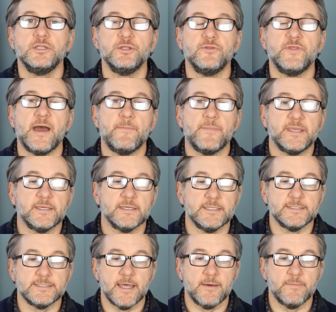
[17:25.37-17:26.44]
do that,
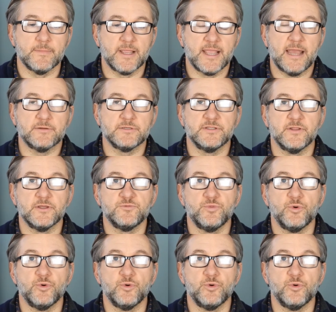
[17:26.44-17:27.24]
because counting those